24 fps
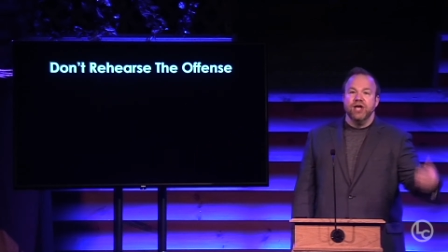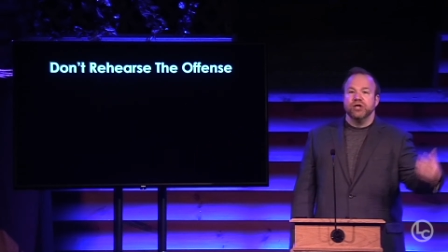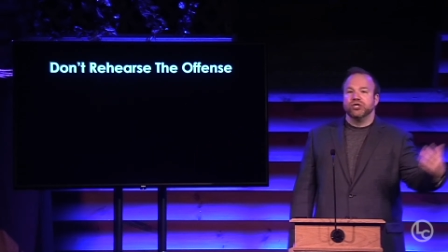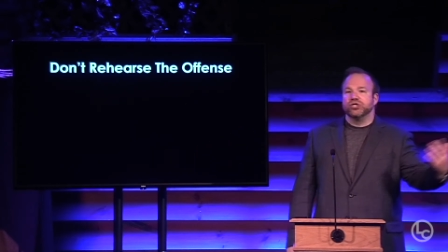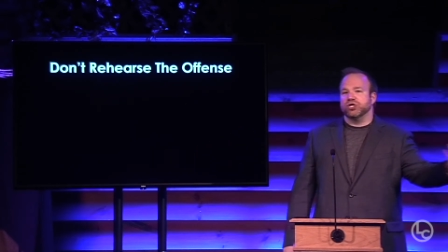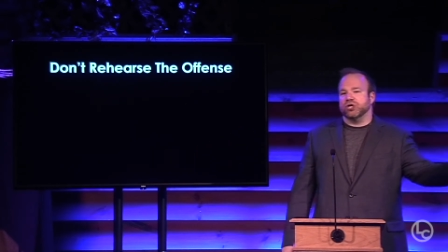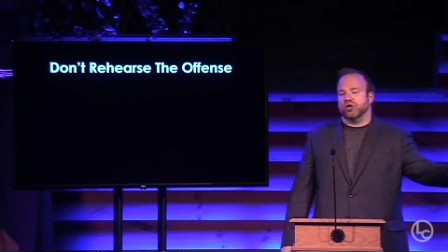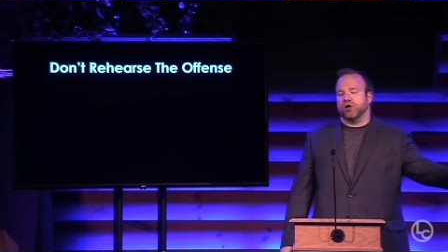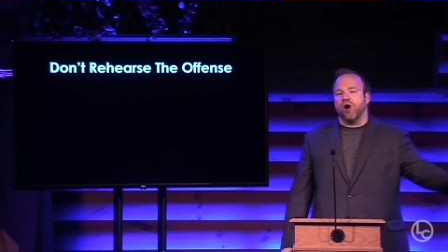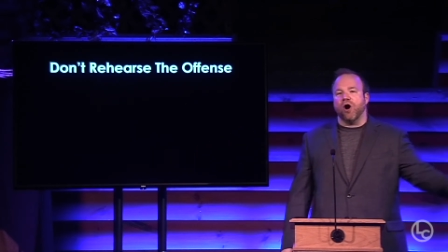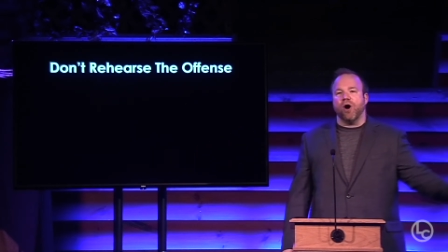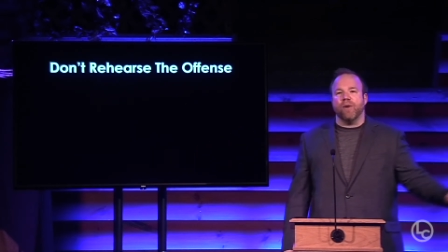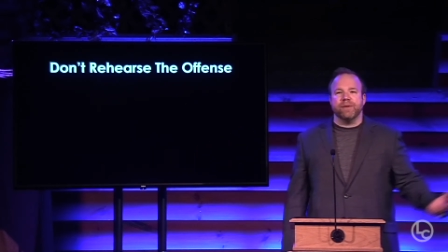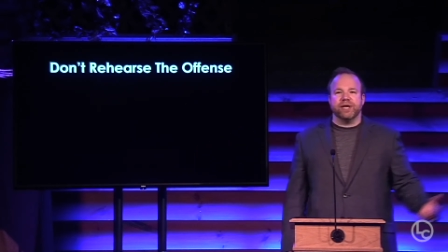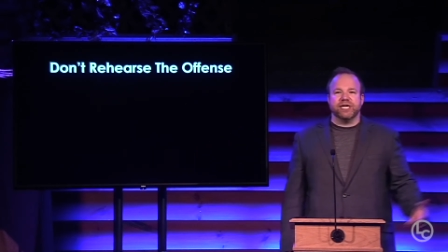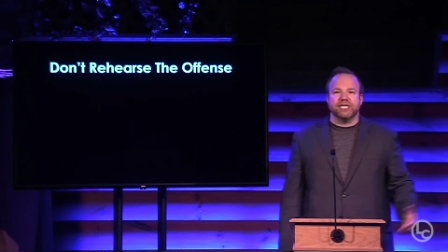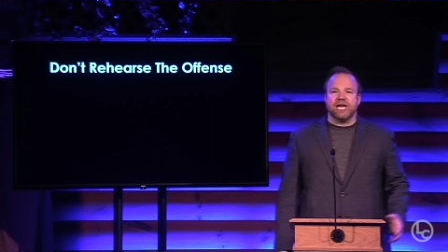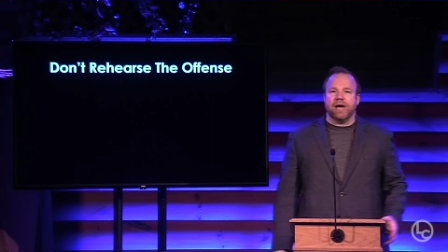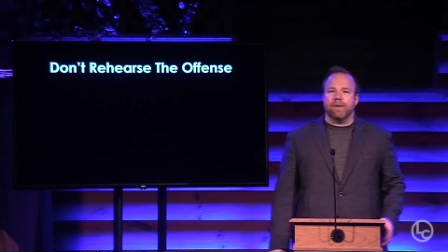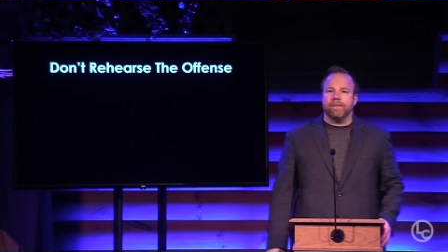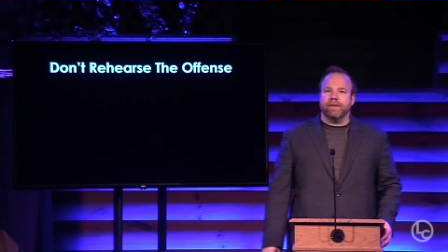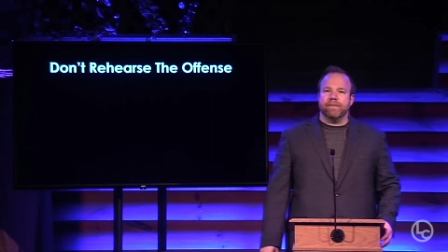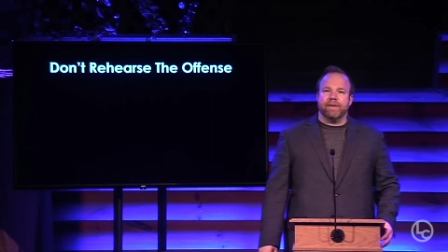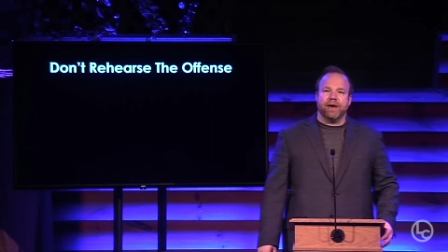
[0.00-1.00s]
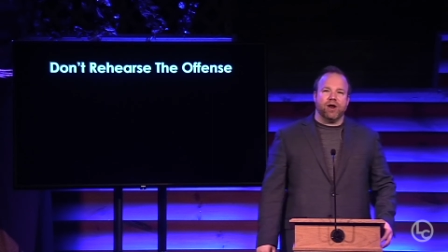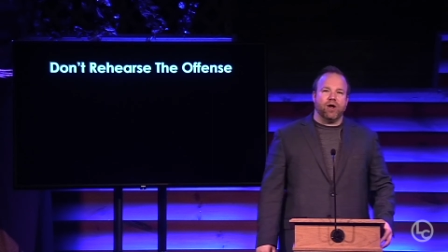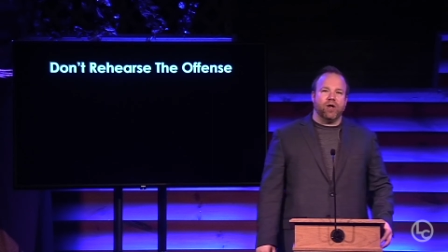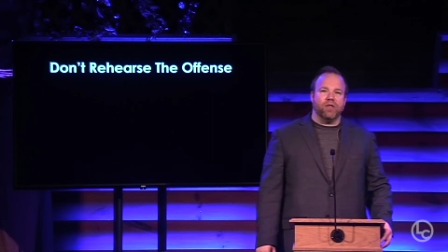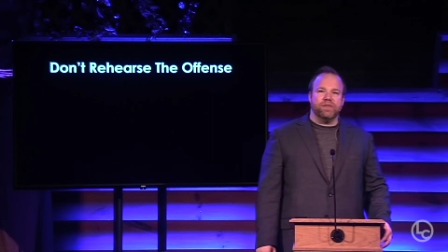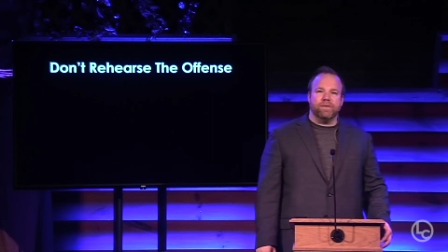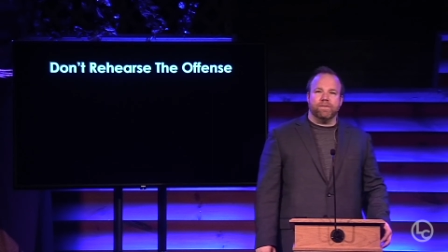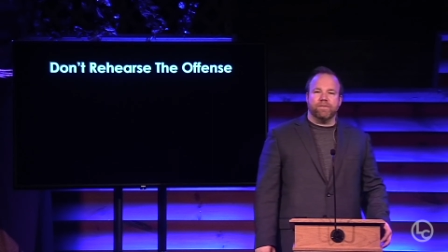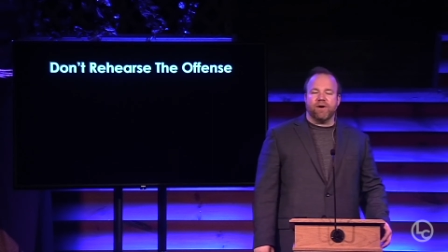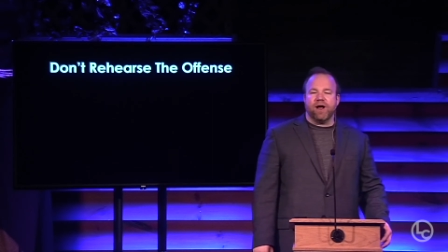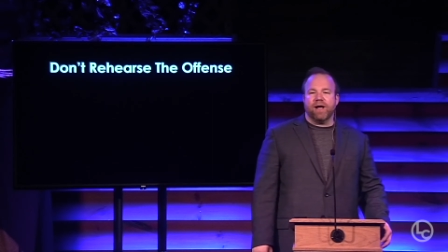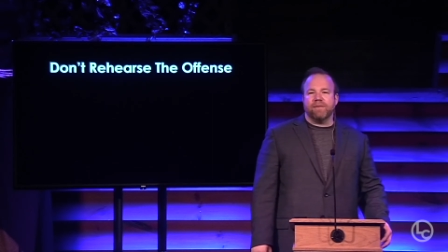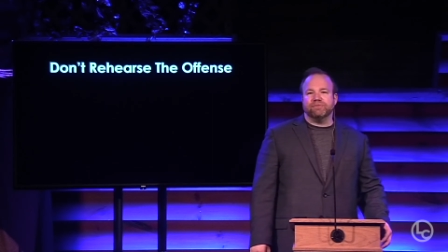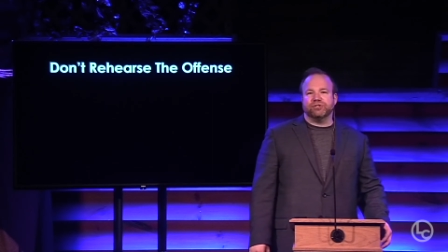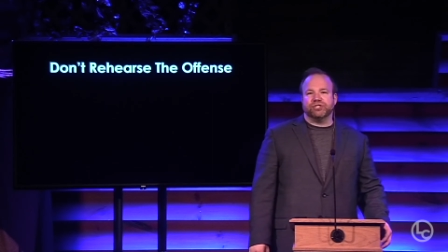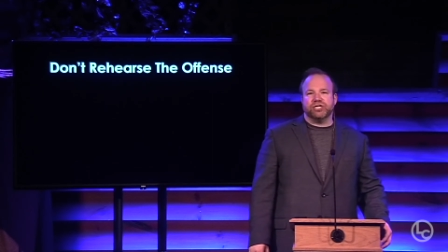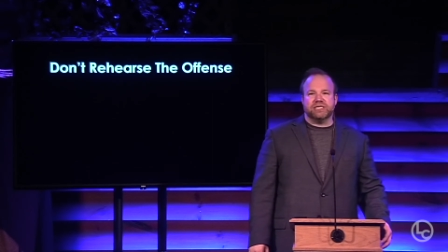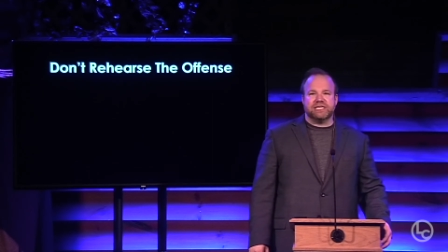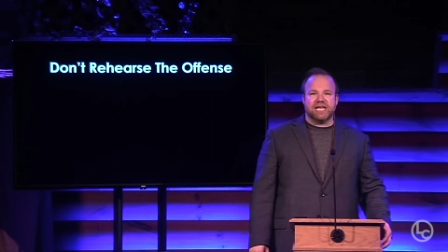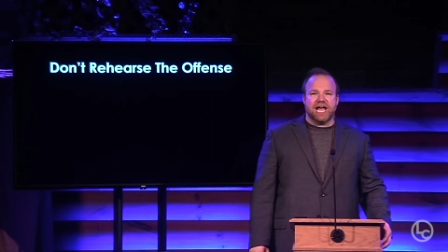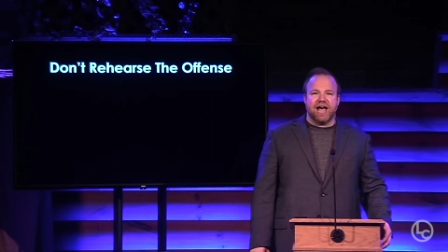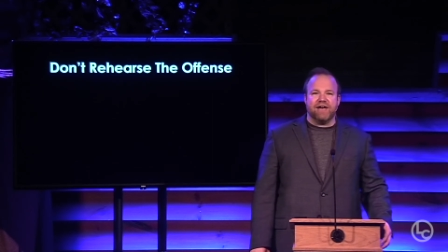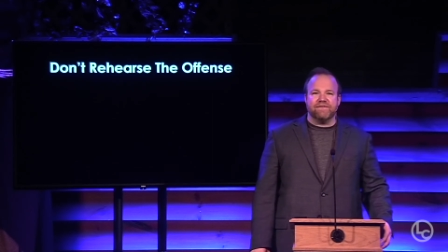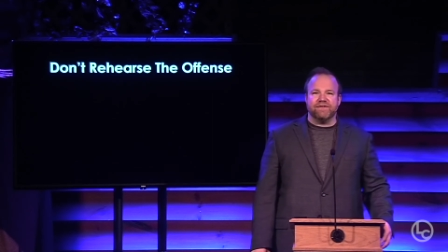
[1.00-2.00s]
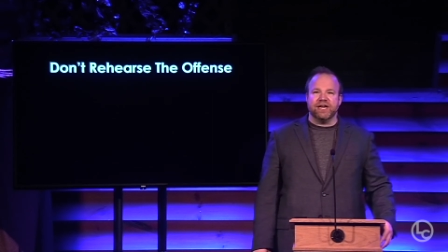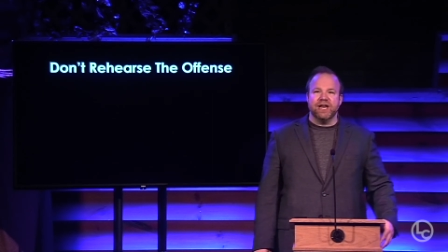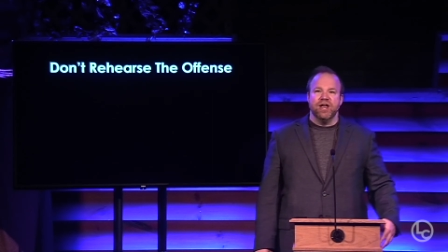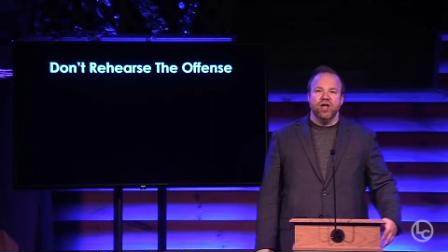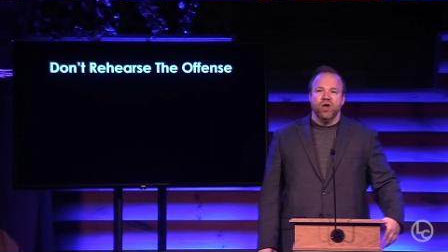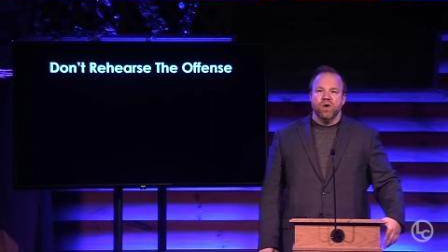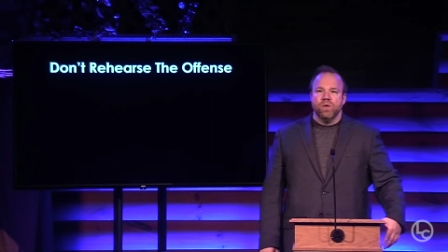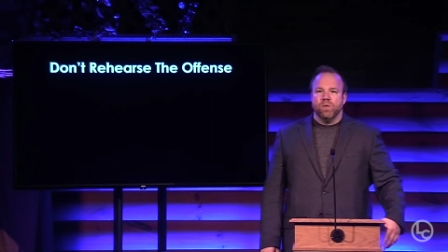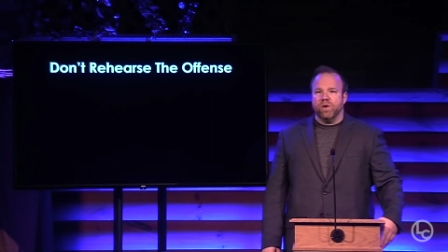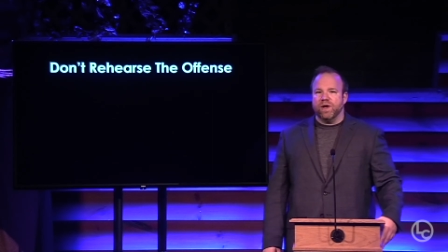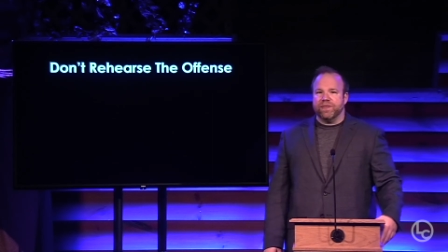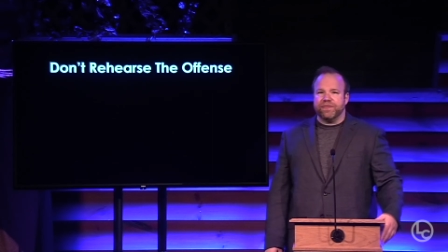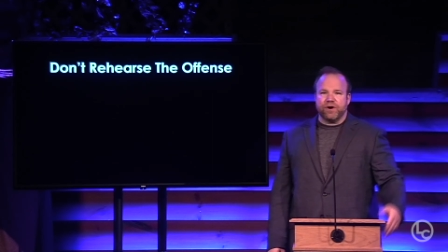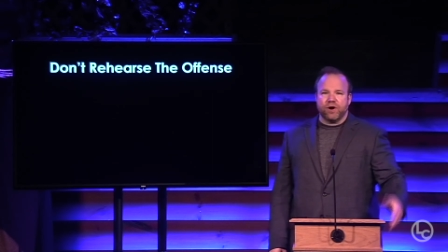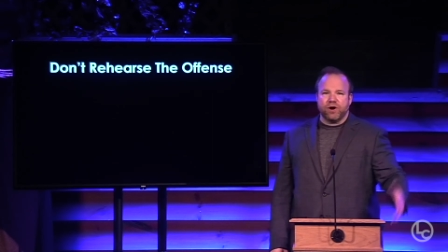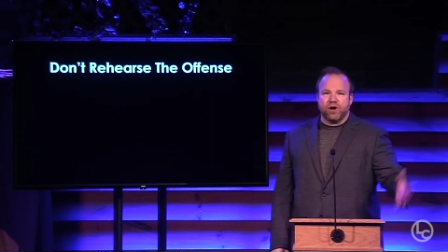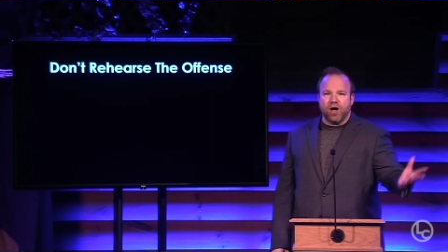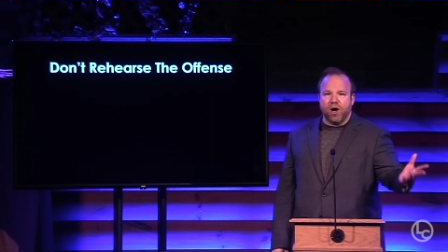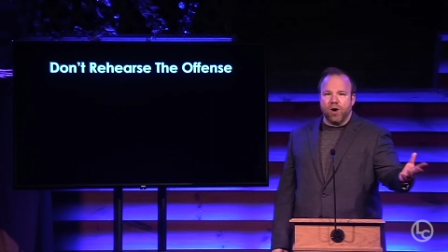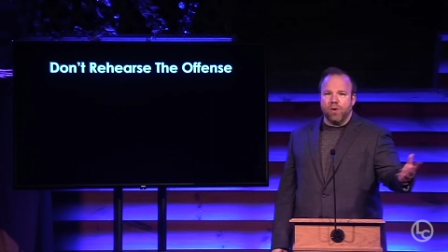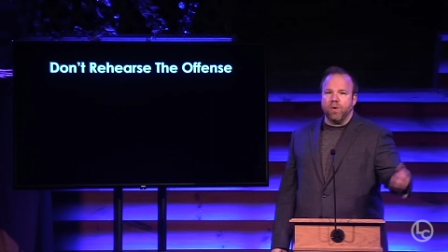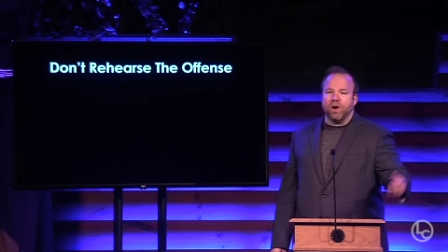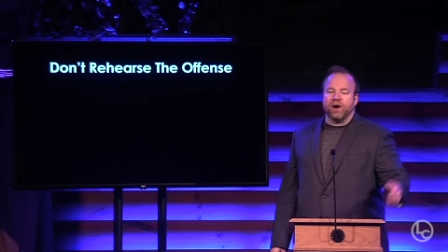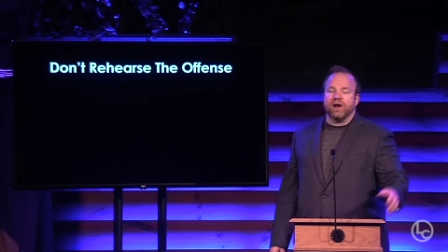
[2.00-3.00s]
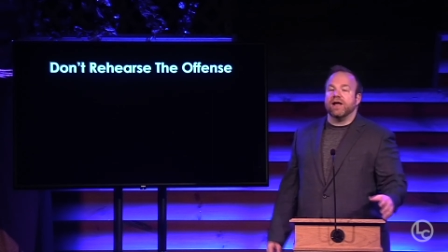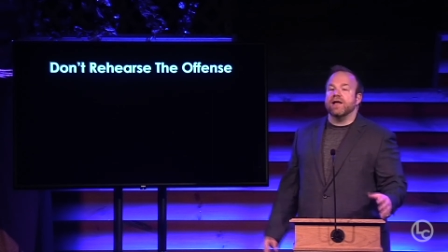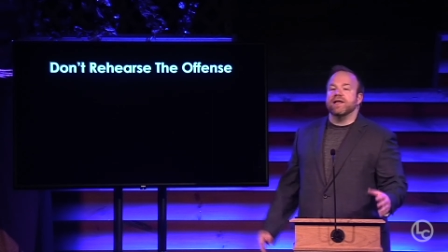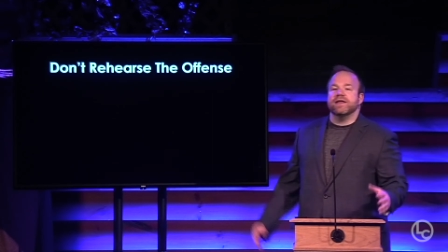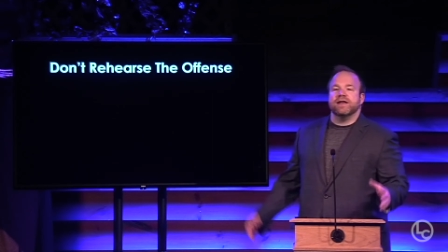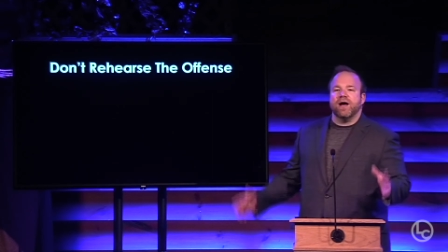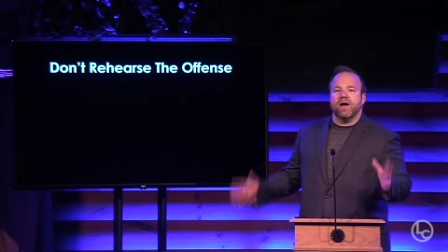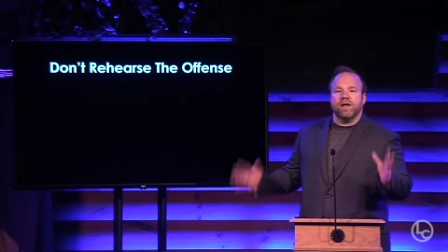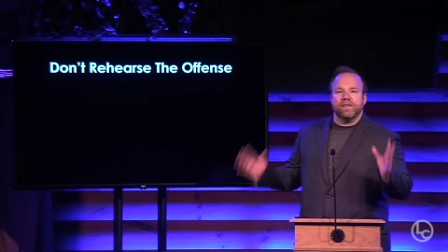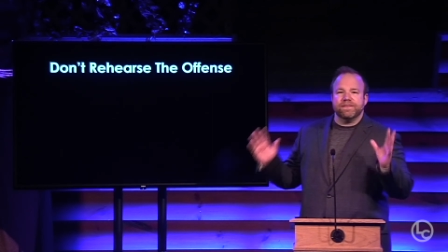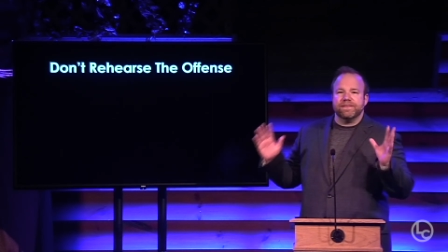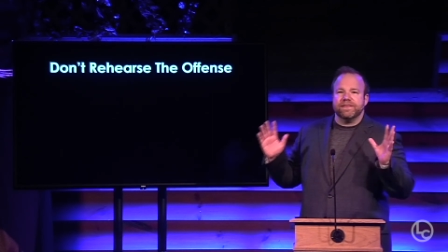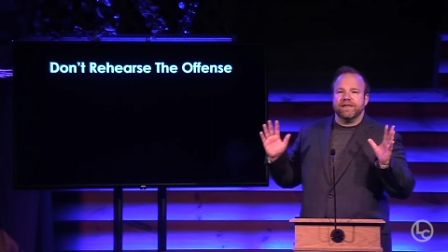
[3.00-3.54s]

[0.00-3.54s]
She's gonna call me and tell me about all the problems she's having with her coworker, you know,